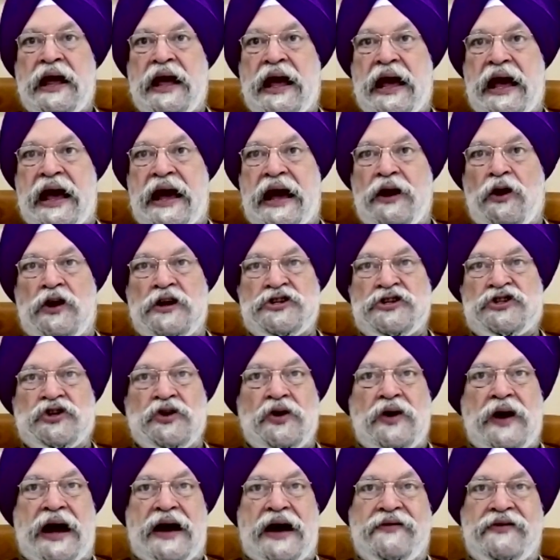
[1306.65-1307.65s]
And
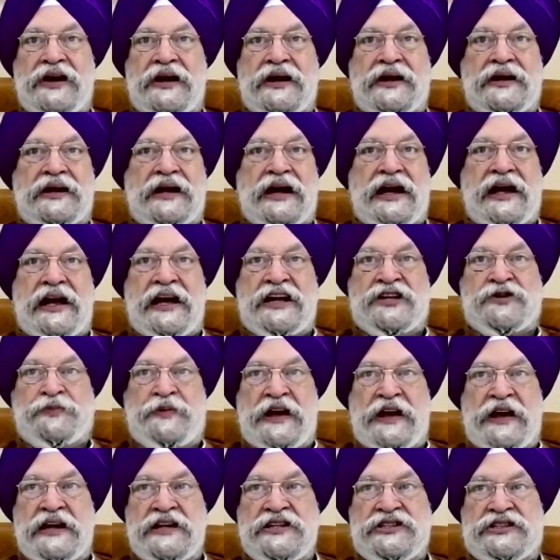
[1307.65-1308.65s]
also our uh,
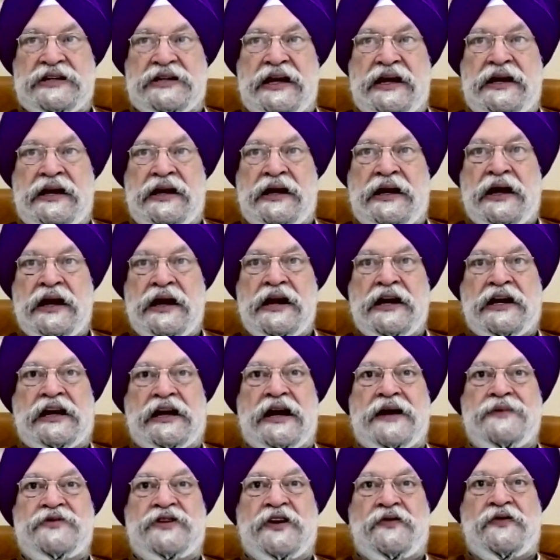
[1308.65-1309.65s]
experience in
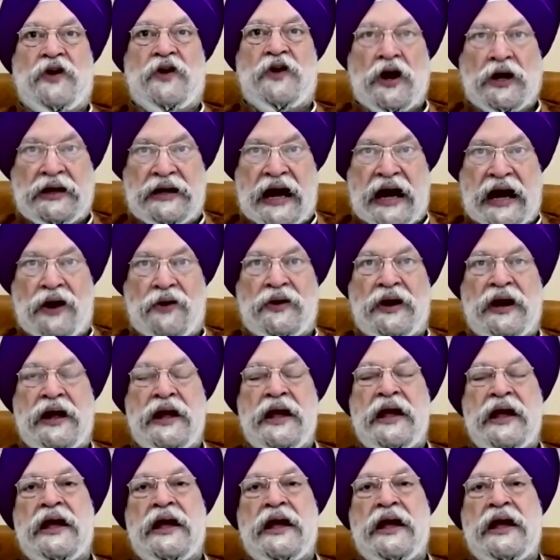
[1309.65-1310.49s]
terms of lockdown